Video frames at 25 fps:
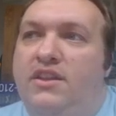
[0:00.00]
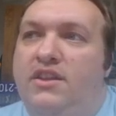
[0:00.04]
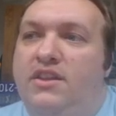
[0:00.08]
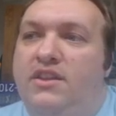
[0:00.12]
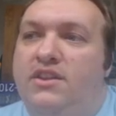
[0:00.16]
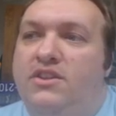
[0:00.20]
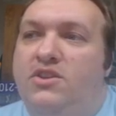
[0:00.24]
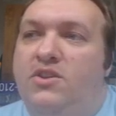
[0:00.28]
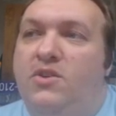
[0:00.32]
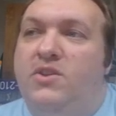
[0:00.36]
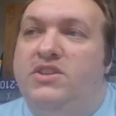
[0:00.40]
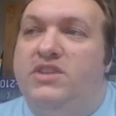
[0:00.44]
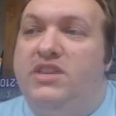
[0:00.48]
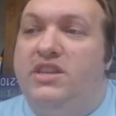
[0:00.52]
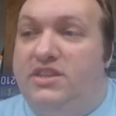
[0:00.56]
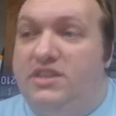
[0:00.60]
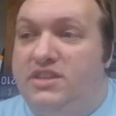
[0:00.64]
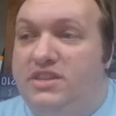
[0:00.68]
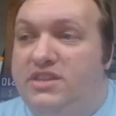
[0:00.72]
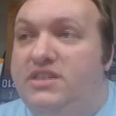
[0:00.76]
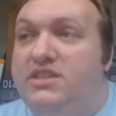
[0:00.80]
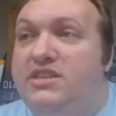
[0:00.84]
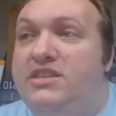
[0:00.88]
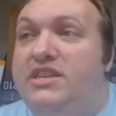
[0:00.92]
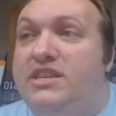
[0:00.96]
So is it
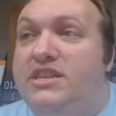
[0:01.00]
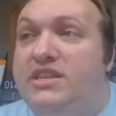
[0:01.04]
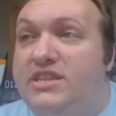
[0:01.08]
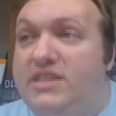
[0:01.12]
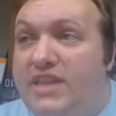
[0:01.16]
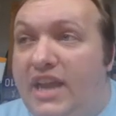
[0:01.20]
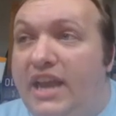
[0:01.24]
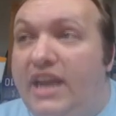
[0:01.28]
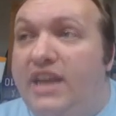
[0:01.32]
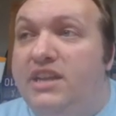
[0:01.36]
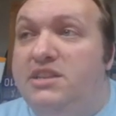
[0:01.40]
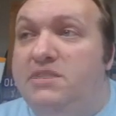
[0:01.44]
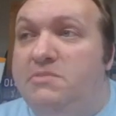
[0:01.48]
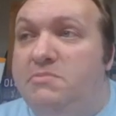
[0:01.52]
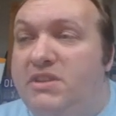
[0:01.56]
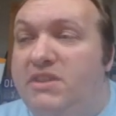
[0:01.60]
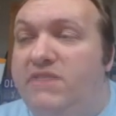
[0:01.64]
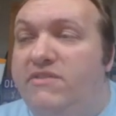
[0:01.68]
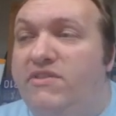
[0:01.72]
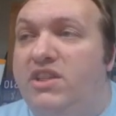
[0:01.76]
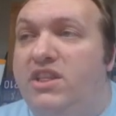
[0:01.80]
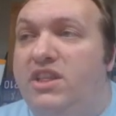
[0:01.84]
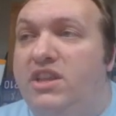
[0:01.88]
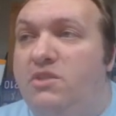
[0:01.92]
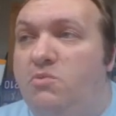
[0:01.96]
stay
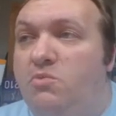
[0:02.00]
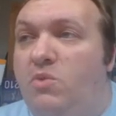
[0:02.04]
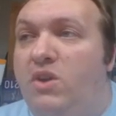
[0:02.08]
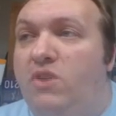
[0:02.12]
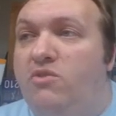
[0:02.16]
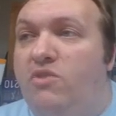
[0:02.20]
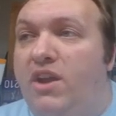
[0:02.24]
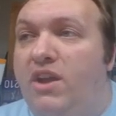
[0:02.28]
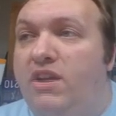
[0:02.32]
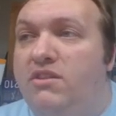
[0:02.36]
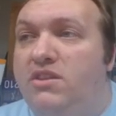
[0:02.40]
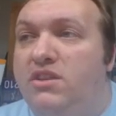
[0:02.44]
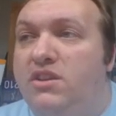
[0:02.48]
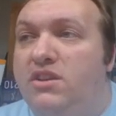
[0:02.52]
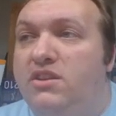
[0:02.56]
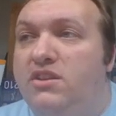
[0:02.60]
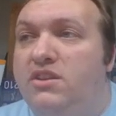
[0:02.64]
specifically 1 round?